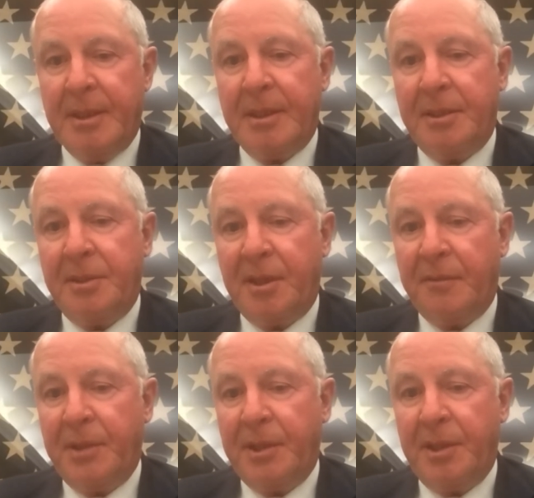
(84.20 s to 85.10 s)
And then you
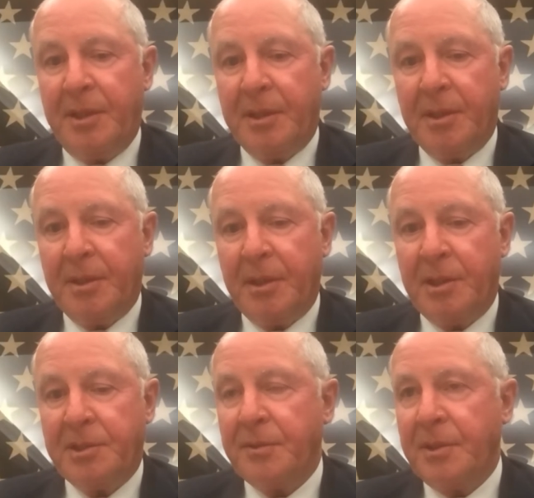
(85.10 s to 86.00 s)
have many uh,
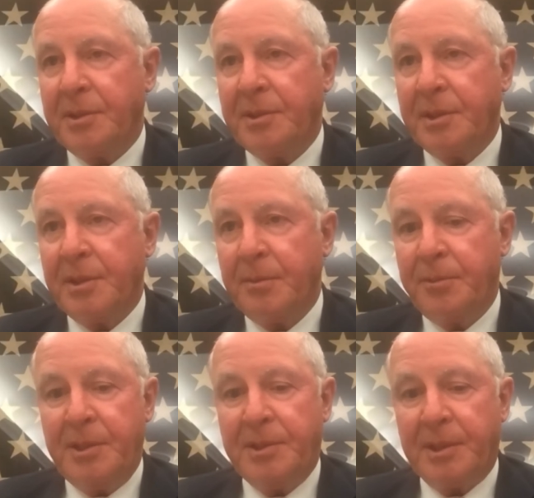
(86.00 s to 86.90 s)
illustrious uh,
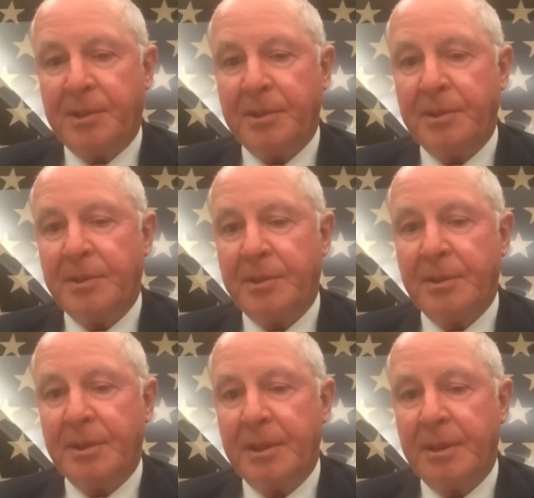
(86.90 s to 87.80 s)
predecessors
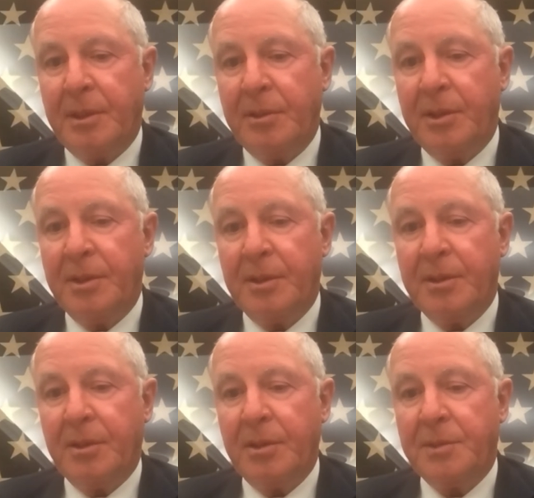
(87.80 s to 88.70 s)
including
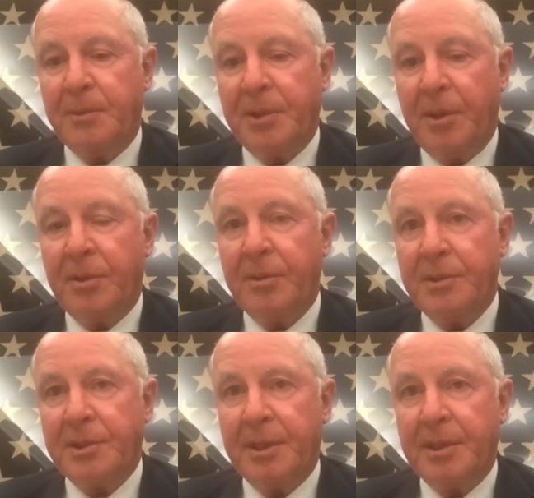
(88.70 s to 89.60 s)
Douglas MacArthur
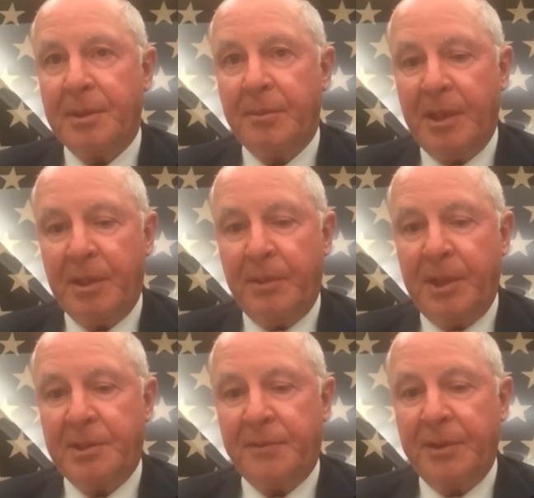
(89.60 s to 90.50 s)
II, Mike
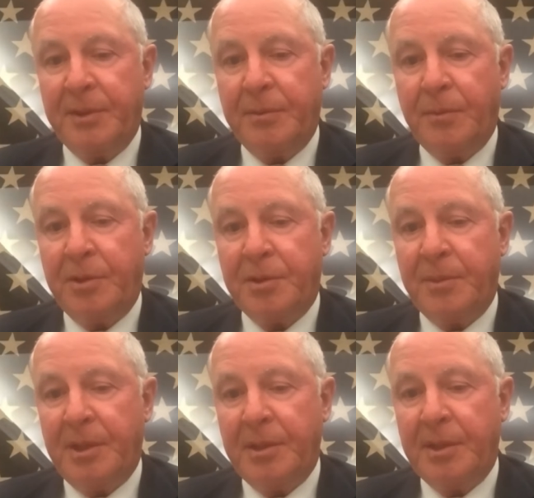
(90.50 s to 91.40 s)
Mansfield, Walter
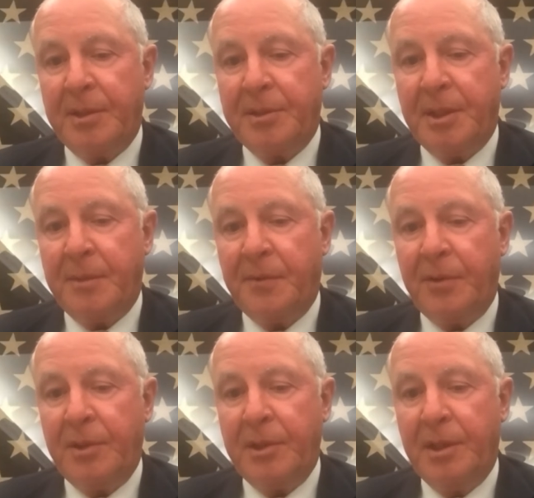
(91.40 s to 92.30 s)
Mondale, Tom
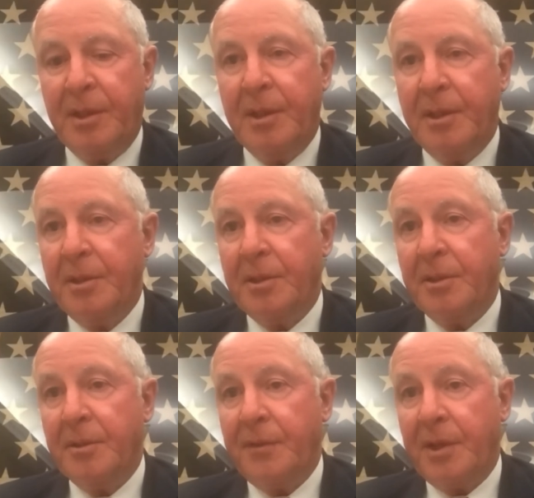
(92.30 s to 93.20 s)
Foley,
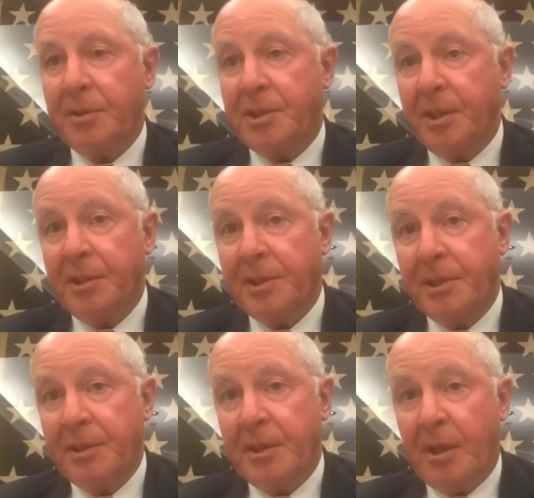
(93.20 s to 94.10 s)
your fellow
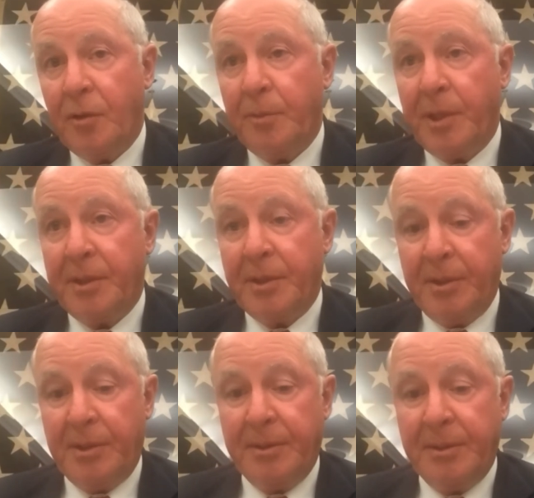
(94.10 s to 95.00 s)
Tennessean Howard Baker,